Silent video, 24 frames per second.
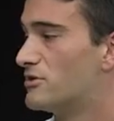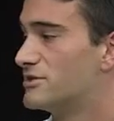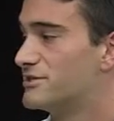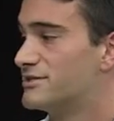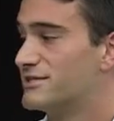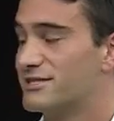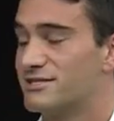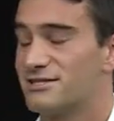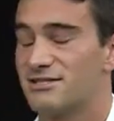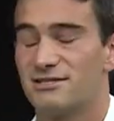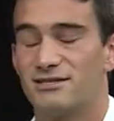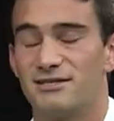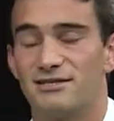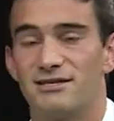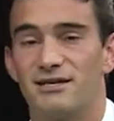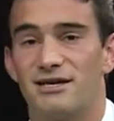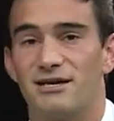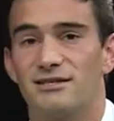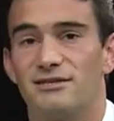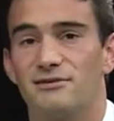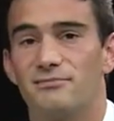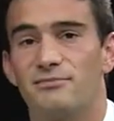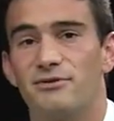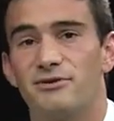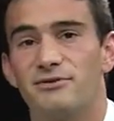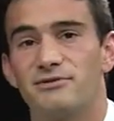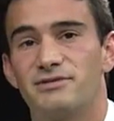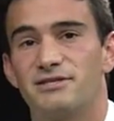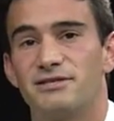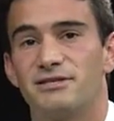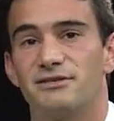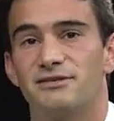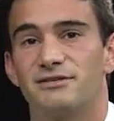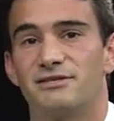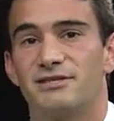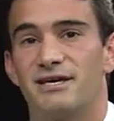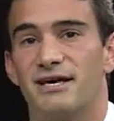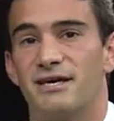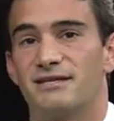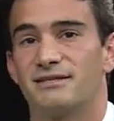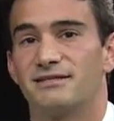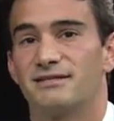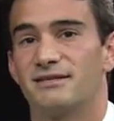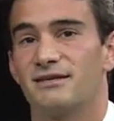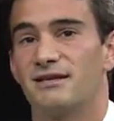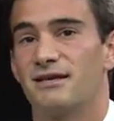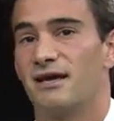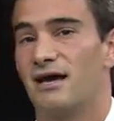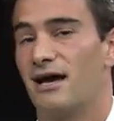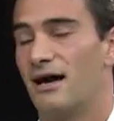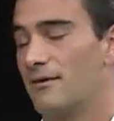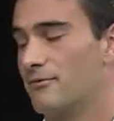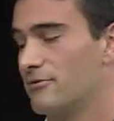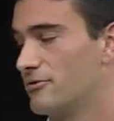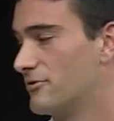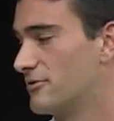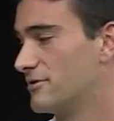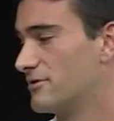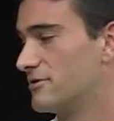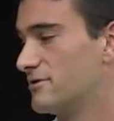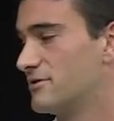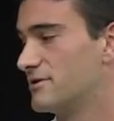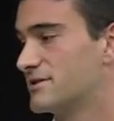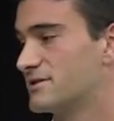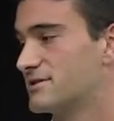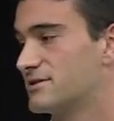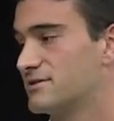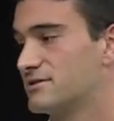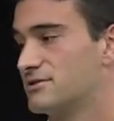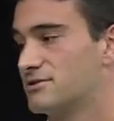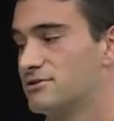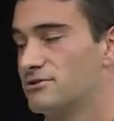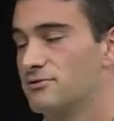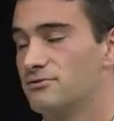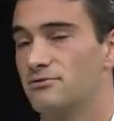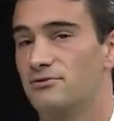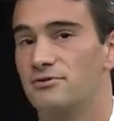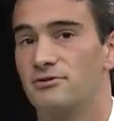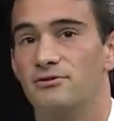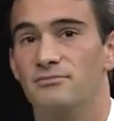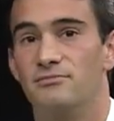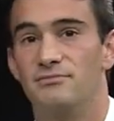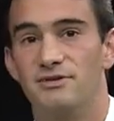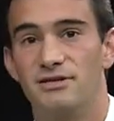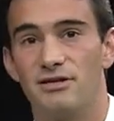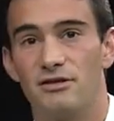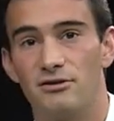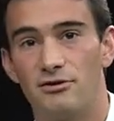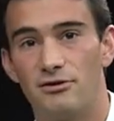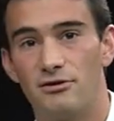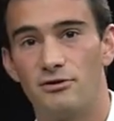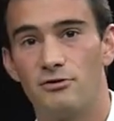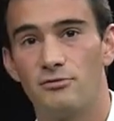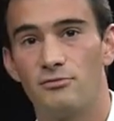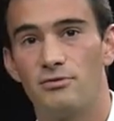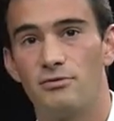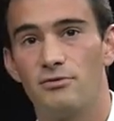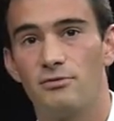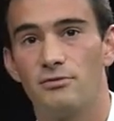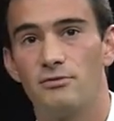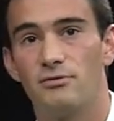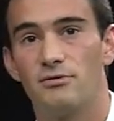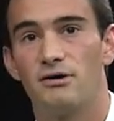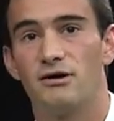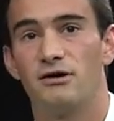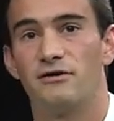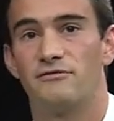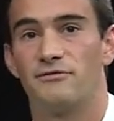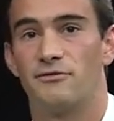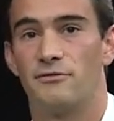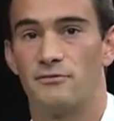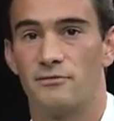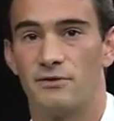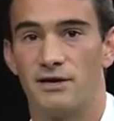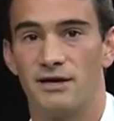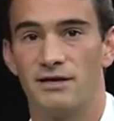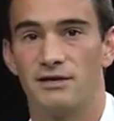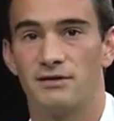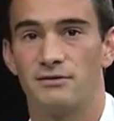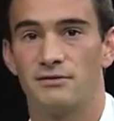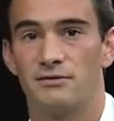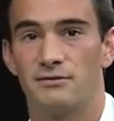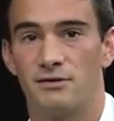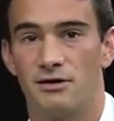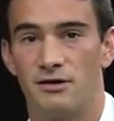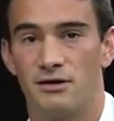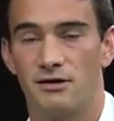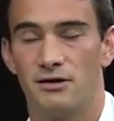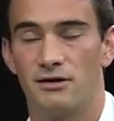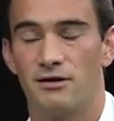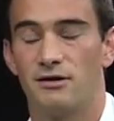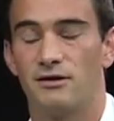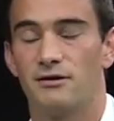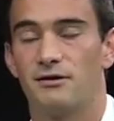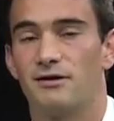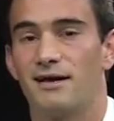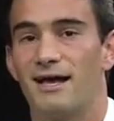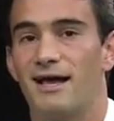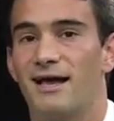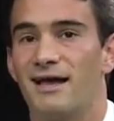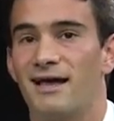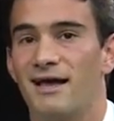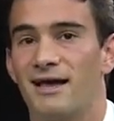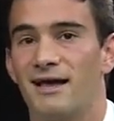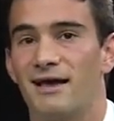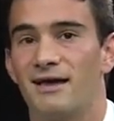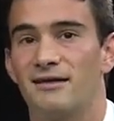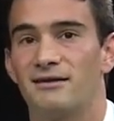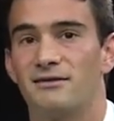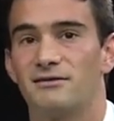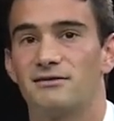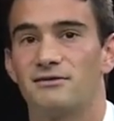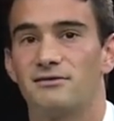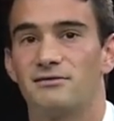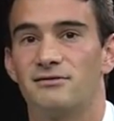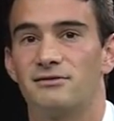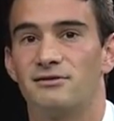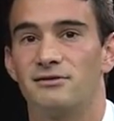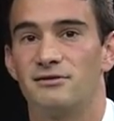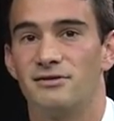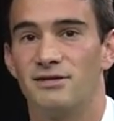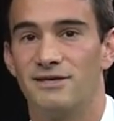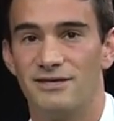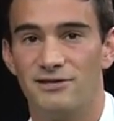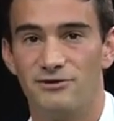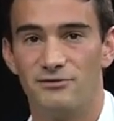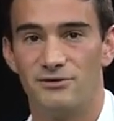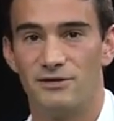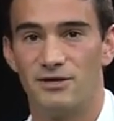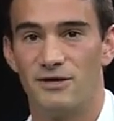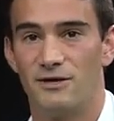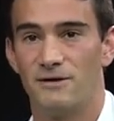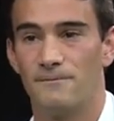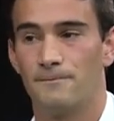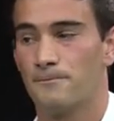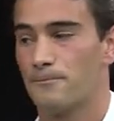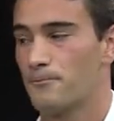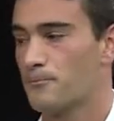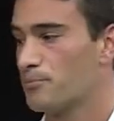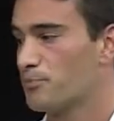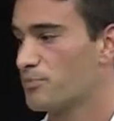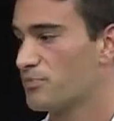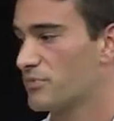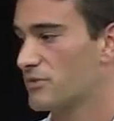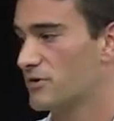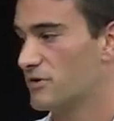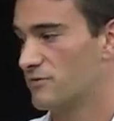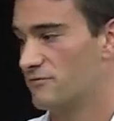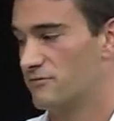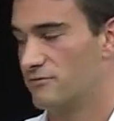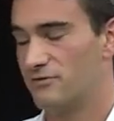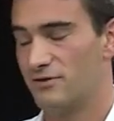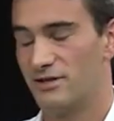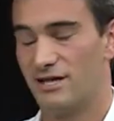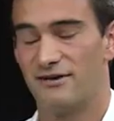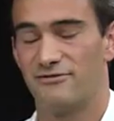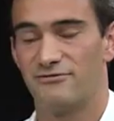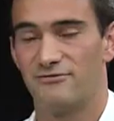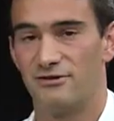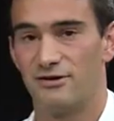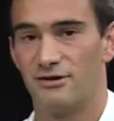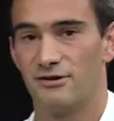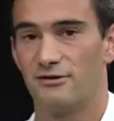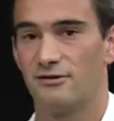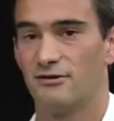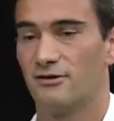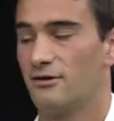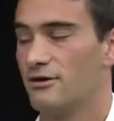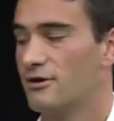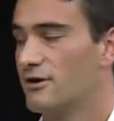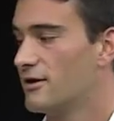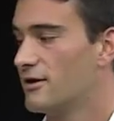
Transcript: Additionally, on the posterior chest, I'm going to listen to the middle lobe of the right lung and the lingula of the left lung.